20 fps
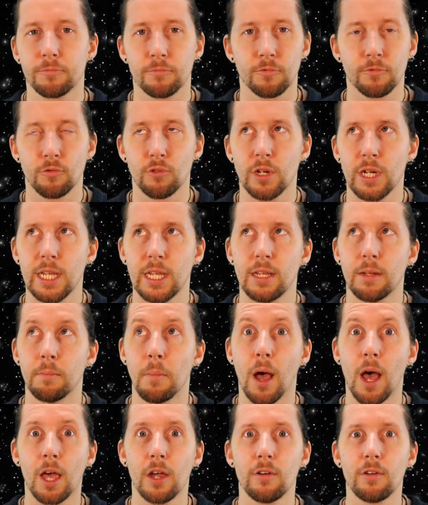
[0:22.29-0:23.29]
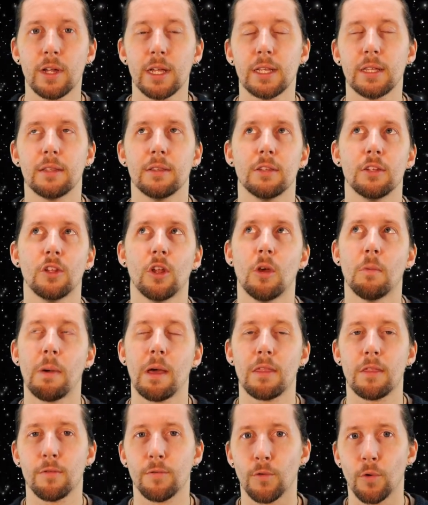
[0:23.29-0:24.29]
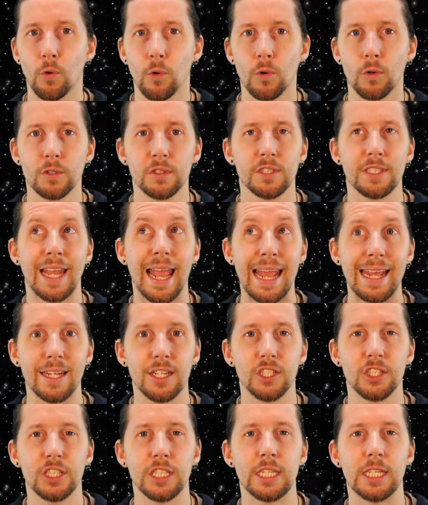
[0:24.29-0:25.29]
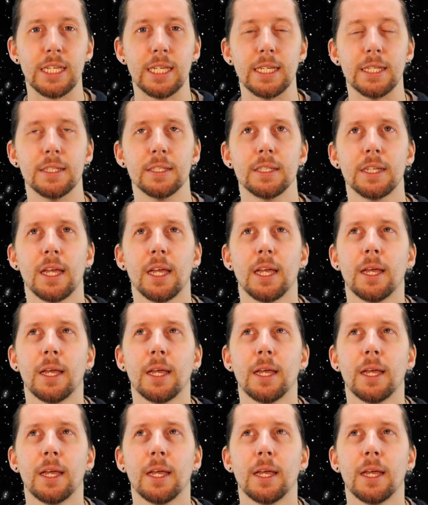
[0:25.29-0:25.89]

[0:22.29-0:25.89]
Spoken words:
Really admire it, you know, about the force and energy, and